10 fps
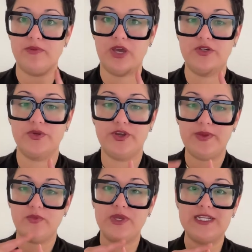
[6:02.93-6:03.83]
I always
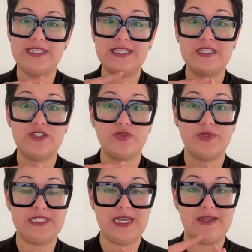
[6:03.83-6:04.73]
recommend read a sentence
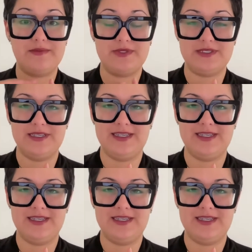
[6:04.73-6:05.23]
3 times.